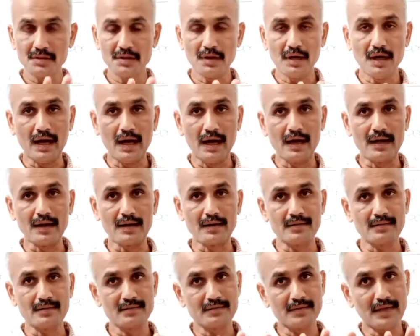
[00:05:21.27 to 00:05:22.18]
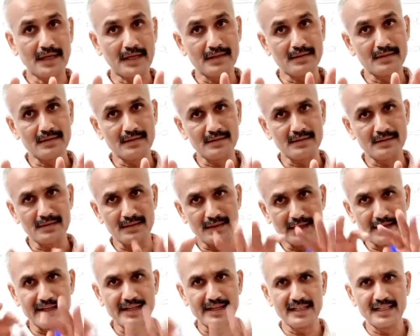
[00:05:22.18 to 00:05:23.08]
and that the
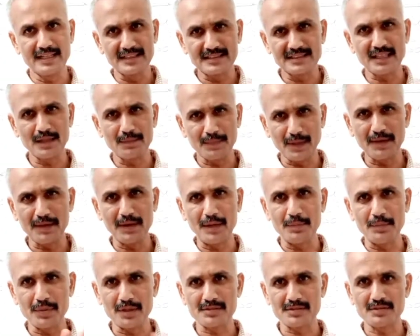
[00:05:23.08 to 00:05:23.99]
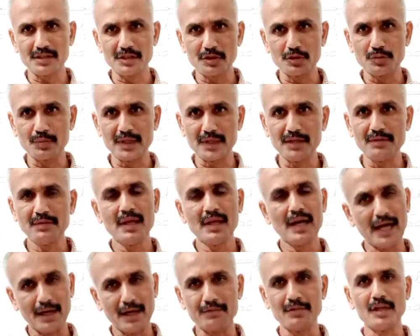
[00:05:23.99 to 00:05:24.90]
reading itself, I personally do
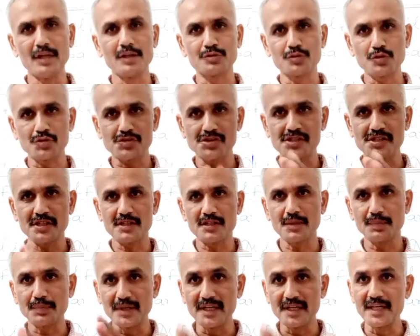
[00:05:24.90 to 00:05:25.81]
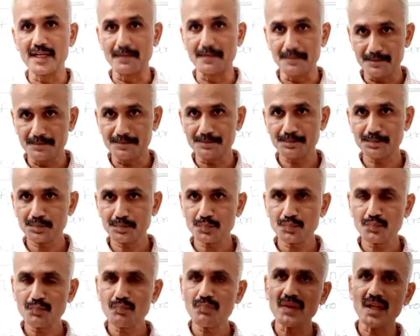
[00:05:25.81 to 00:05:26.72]
believe. I will also share the PDF
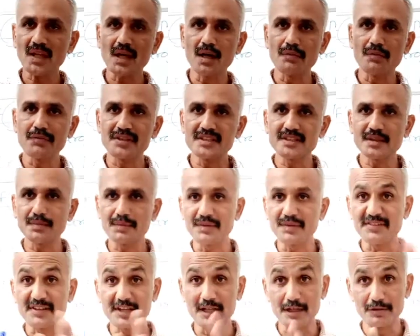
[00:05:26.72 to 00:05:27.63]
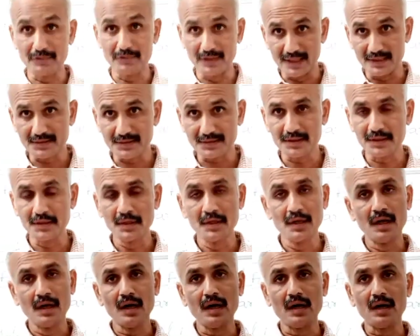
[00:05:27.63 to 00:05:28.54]
with some difficult words
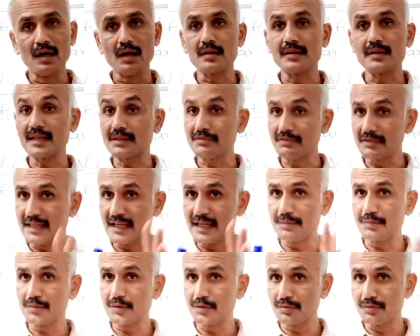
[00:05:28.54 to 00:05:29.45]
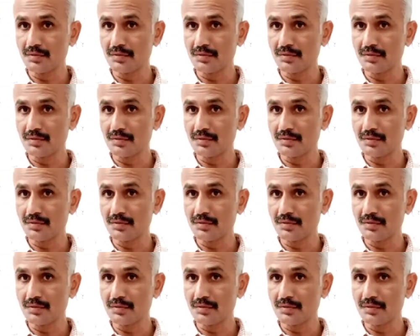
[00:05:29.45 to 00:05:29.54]
that will help you